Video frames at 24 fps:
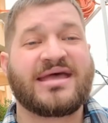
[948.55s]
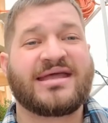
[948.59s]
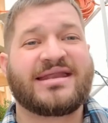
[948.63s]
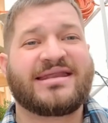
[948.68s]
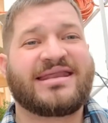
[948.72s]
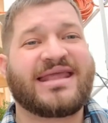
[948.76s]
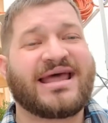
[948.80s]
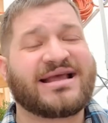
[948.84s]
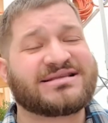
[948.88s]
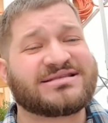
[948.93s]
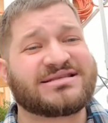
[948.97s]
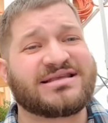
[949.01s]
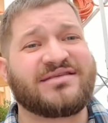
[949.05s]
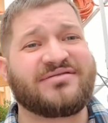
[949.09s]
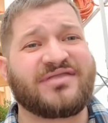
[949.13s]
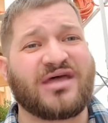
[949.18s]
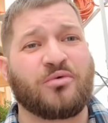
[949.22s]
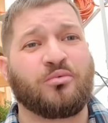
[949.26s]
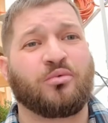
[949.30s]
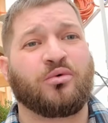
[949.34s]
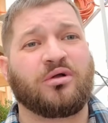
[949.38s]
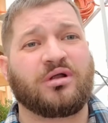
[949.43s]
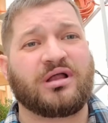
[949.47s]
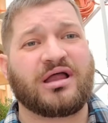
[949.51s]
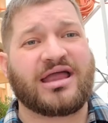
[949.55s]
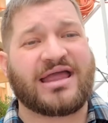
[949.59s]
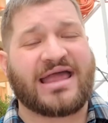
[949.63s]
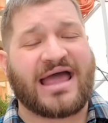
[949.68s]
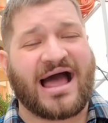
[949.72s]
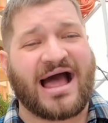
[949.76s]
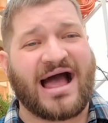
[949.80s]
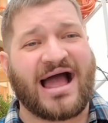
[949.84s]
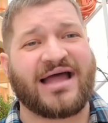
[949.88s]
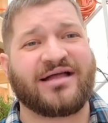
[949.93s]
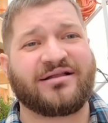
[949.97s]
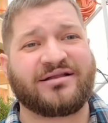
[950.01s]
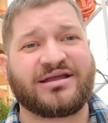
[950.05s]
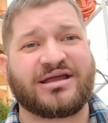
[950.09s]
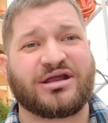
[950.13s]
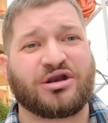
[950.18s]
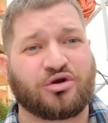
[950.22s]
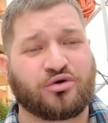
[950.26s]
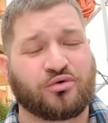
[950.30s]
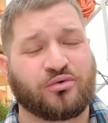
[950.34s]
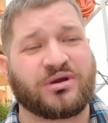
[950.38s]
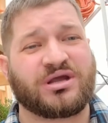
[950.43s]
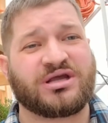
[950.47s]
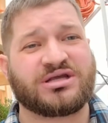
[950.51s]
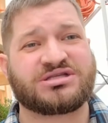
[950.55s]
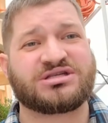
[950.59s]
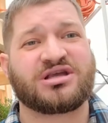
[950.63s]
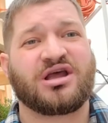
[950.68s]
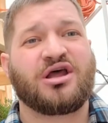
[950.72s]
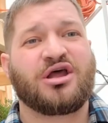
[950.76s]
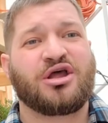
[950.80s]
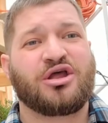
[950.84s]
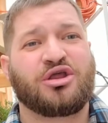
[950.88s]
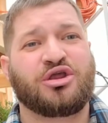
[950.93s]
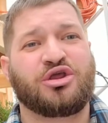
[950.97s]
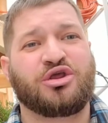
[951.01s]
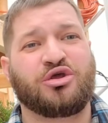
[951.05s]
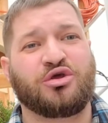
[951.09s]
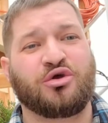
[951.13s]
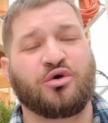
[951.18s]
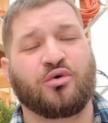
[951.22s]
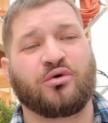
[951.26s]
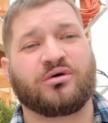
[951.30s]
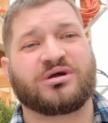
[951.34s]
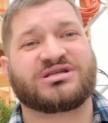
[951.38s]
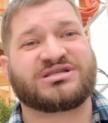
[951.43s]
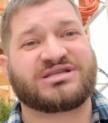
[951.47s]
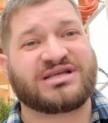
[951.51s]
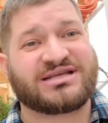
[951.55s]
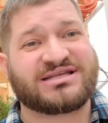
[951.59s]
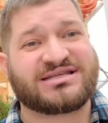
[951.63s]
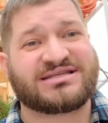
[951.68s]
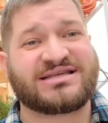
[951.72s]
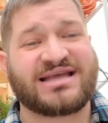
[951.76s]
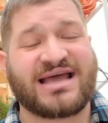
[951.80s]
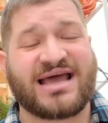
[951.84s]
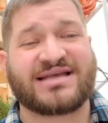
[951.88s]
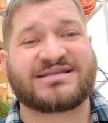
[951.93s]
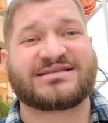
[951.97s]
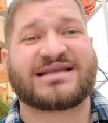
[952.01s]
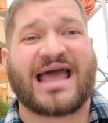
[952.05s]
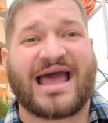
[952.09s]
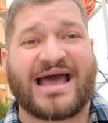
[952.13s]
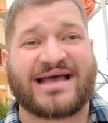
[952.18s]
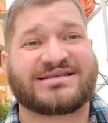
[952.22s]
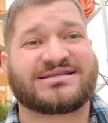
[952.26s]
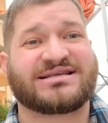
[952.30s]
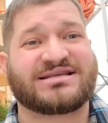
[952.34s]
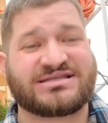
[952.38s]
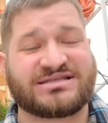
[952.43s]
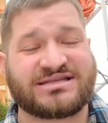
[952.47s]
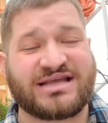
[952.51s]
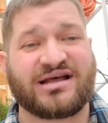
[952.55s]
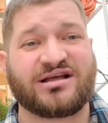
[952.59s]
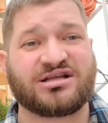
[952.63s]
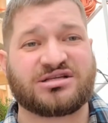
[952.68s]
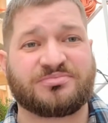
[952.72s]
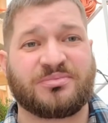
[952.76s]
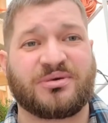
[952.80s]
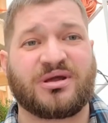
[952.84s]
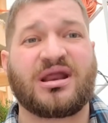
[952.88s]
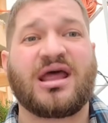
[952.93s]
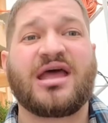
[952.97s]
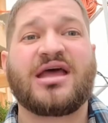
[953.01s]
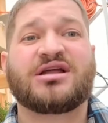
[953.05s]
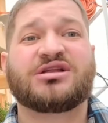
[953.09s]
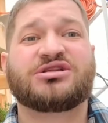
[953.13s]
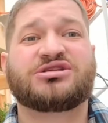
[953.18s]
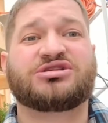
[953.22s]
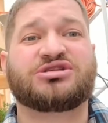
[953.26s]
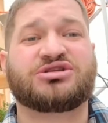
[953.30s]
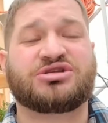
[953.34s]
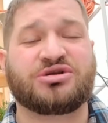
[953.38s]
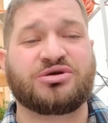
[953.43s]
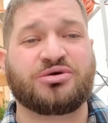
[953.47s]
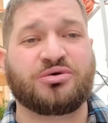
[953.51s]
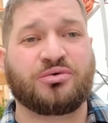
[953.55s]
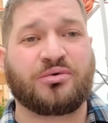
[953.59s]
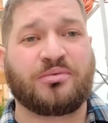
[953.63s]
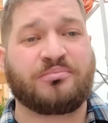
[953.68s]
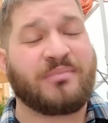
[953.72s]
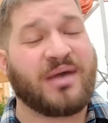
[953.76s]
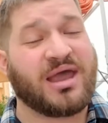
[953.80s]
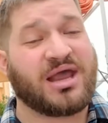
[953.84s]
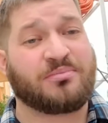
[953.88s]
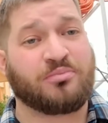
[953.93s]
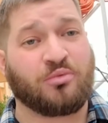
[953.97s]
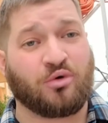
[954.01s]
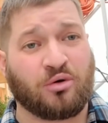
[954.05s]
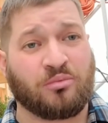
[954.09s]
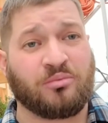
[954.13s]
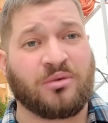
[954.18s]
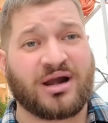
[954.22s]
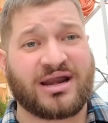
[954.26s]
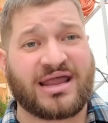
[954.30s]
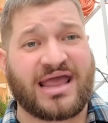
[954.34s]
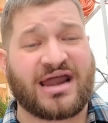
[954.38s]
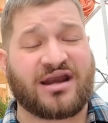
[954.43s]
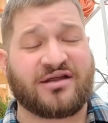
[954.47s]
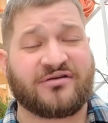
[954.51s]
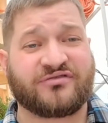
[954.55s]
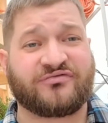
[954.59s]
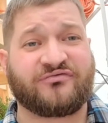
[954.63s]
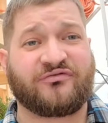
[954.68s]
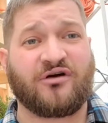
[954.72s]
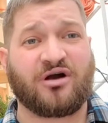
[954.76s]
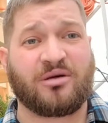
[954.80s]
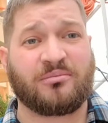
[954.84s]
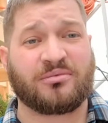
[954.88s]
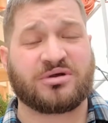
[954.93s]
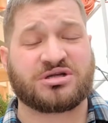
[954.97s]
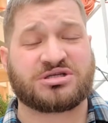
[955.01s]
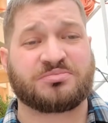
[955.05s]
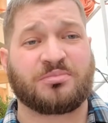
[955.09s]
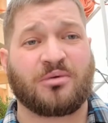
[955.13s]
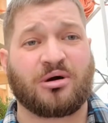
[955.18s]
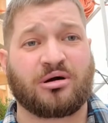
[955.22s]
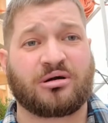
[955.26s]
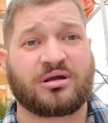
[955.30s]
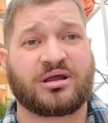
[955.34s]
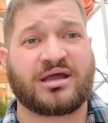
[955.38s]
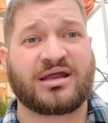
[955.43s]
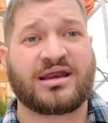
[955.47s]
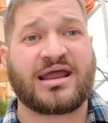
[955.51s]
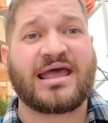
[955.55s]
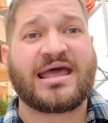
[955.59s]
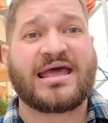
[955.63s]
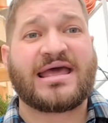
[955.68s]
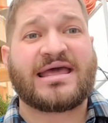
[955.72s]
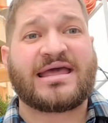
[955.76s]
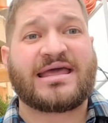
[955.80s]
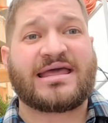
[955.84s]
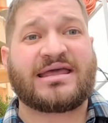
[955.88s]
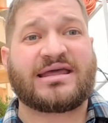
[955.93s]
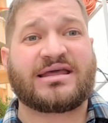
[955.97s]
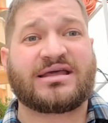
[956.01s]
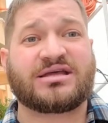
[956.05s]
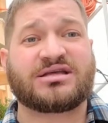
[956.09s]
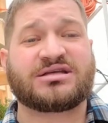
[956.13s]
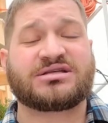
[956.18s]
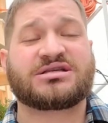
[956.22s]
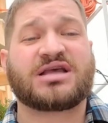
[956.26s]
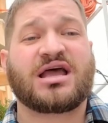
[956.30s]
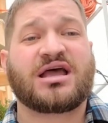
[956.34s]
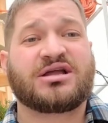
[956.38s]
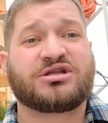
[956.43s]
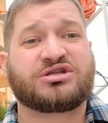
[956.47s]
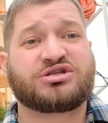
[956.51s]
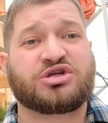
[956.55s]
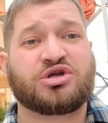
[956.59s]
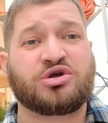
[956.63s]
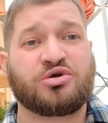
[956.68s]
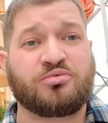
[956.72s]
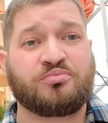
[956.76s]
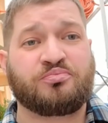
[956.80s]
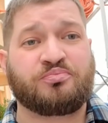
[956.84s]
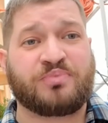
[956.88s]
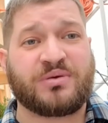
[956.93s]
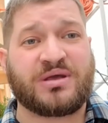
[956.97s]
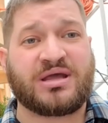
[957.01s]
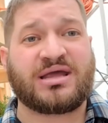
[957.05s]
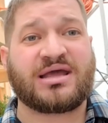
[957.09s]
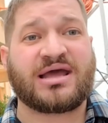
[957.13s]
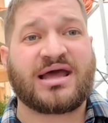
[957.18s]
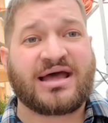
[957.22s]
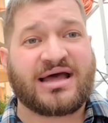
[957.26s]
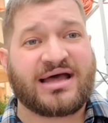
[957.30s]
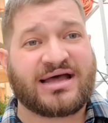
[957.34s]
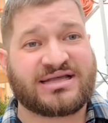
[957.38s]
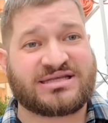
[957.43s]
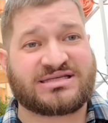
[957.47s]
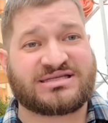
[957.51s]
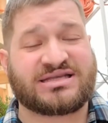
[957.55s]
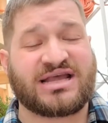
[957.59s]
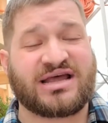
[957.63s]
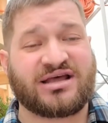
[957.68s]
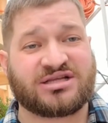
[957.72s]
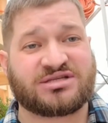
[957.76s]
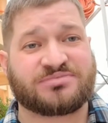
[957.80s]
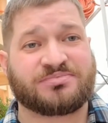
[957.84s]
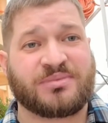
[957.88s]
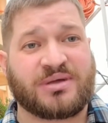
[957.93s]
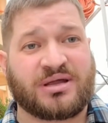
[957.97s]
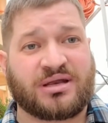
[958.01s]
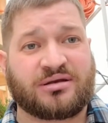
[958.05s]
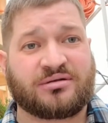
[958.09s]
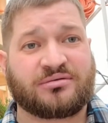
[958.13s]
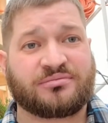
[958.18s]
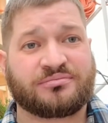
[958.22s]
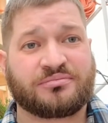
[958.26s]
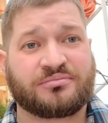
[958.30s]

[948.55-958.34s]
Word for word: Next thing that will highly increase your success as a salesman to make more money at a farmer's market is to be a salesman.